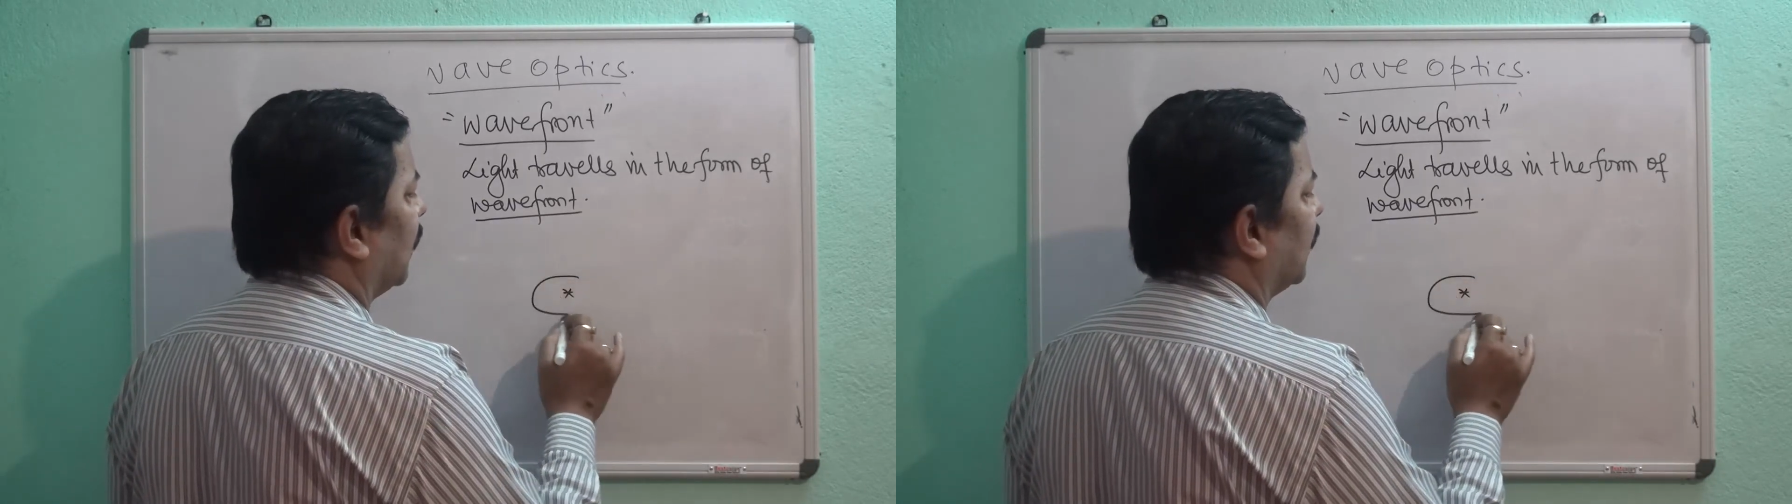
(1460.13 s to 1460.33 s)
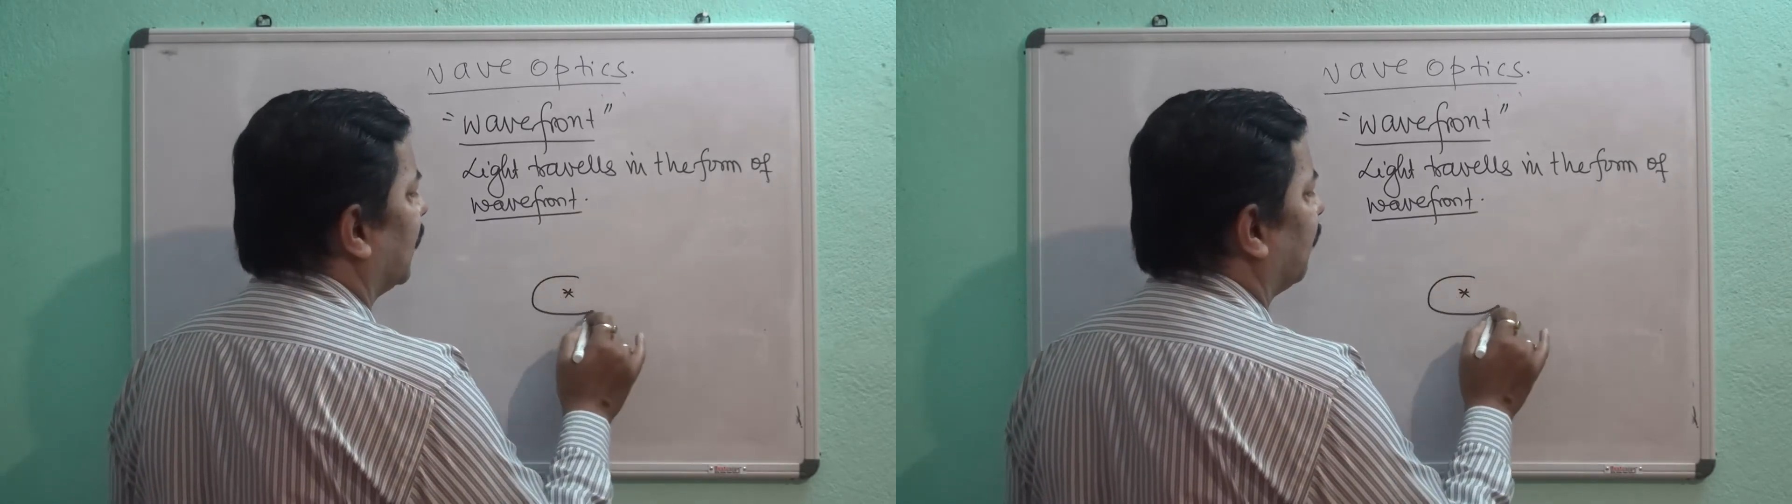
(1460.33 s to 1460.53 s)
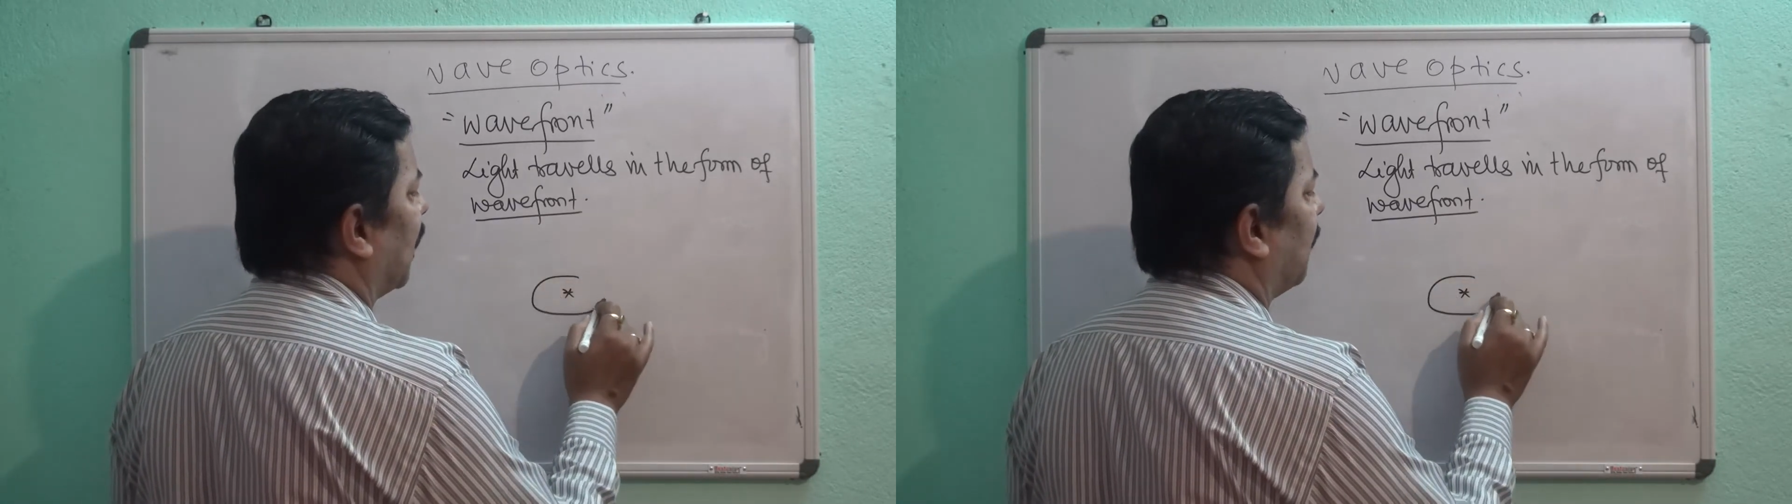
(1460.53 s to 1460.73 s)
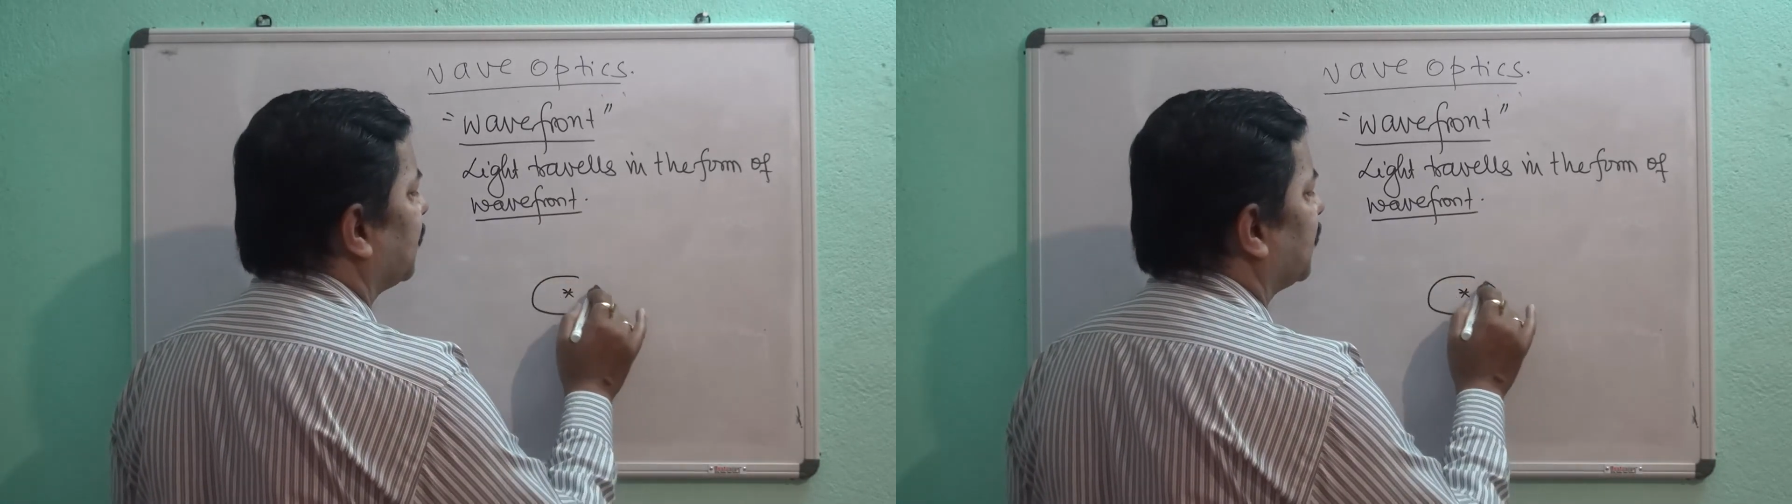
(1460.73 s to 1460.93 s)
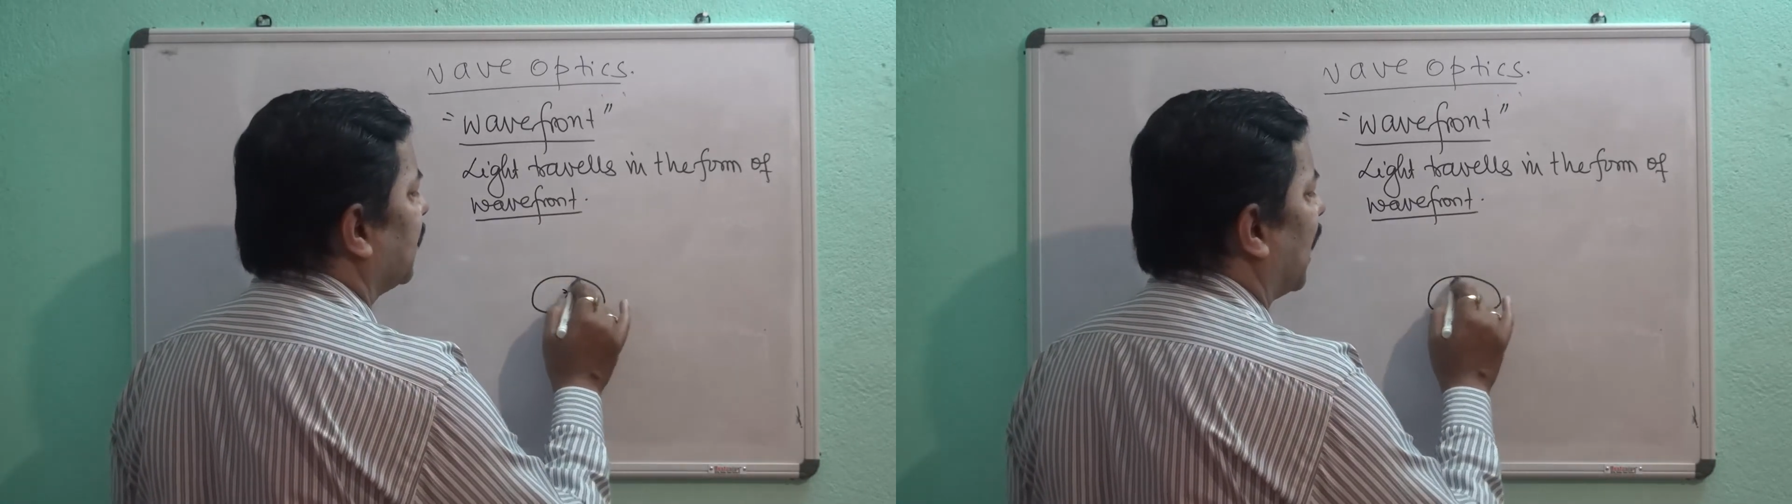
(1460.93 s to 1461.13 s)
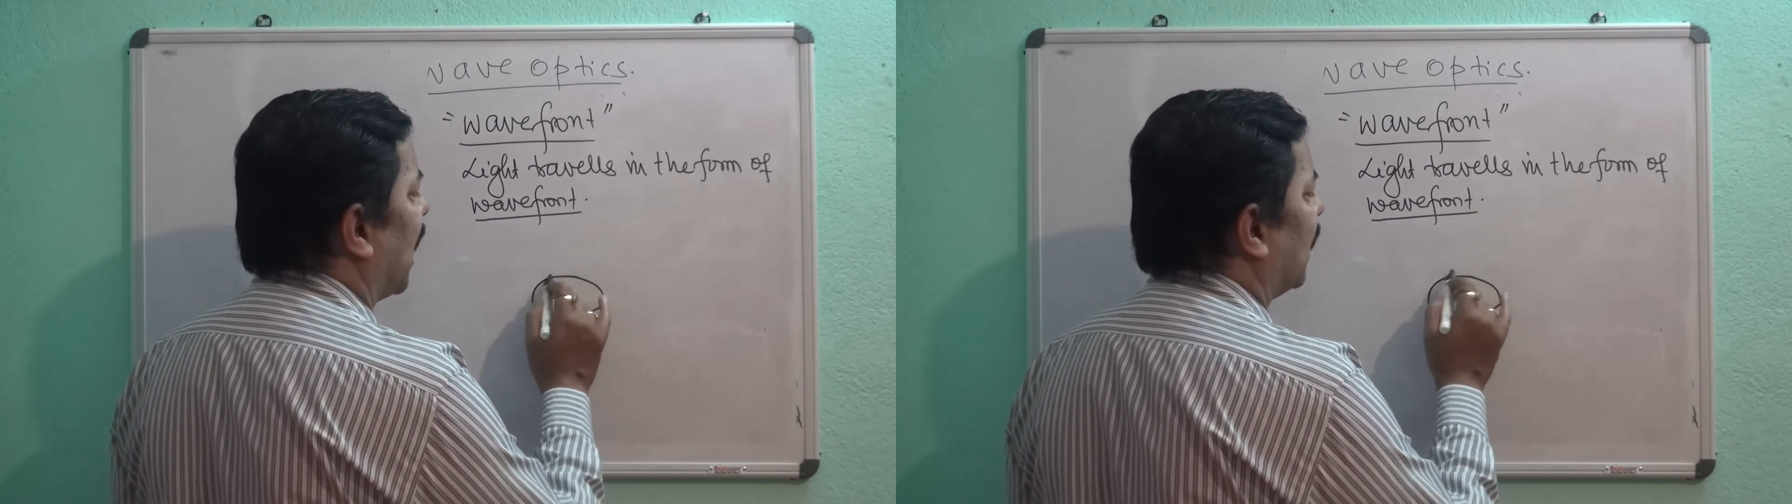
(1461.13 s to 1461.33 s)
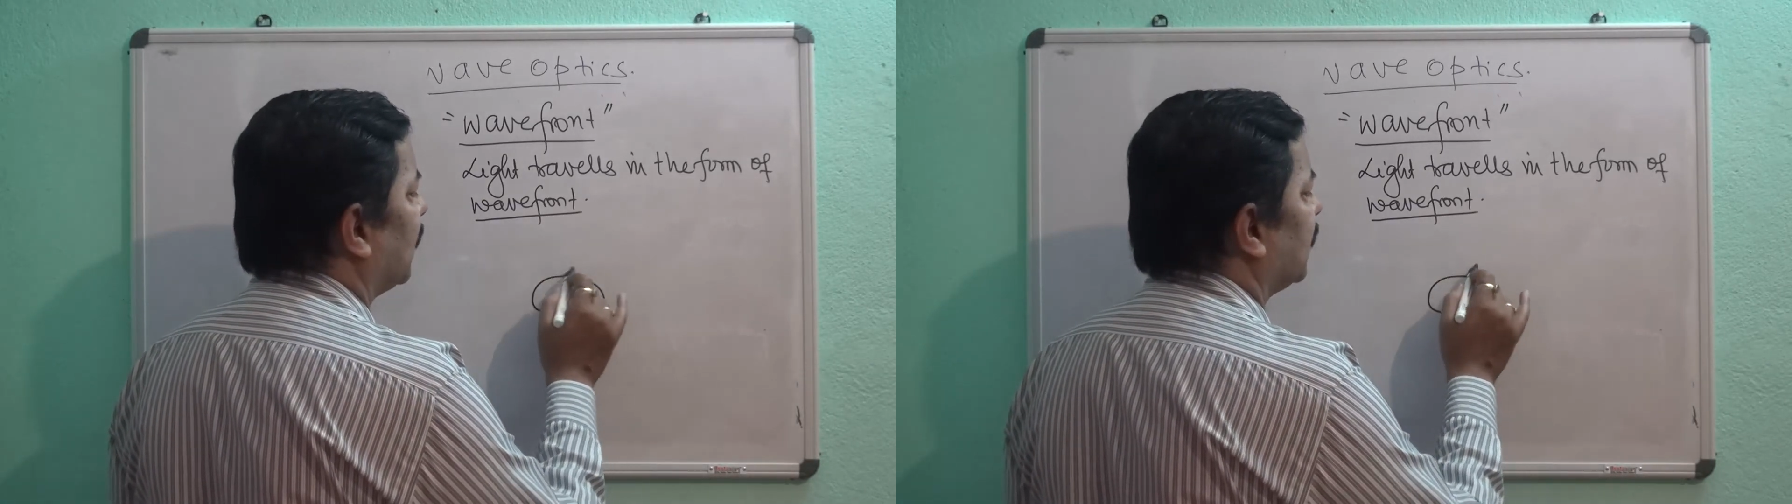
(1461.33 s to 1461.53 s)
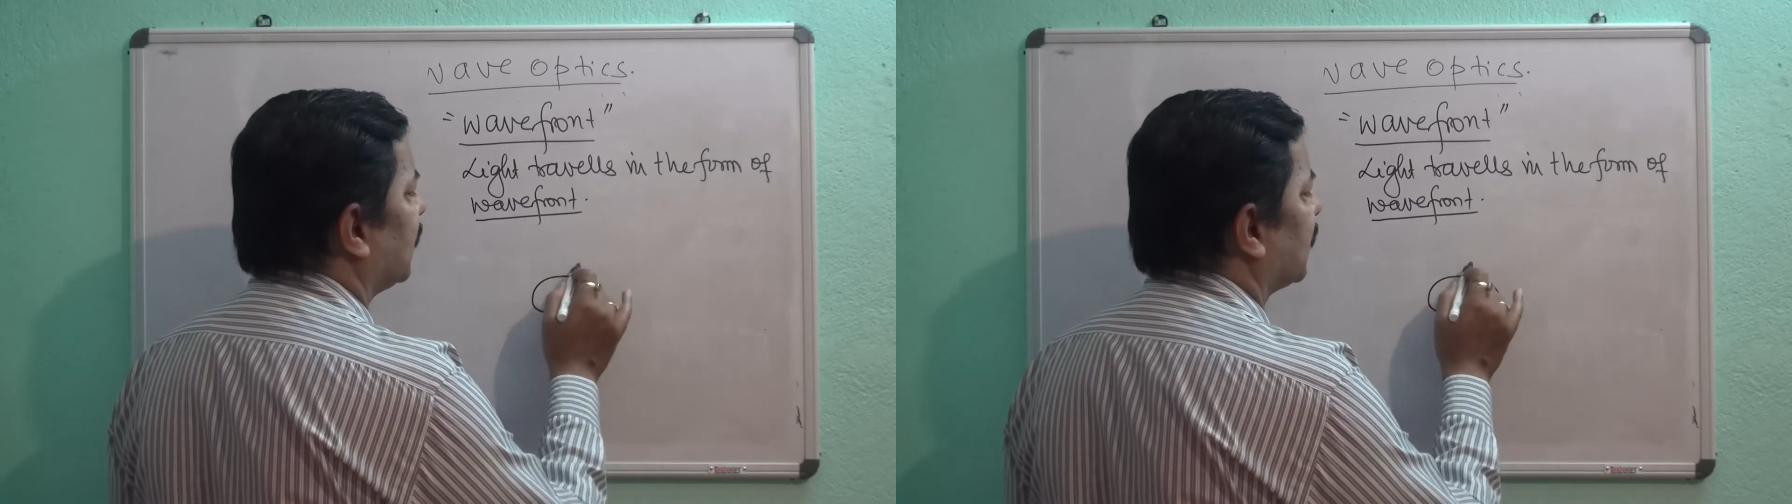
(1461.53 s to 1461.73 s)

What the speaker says: develops and it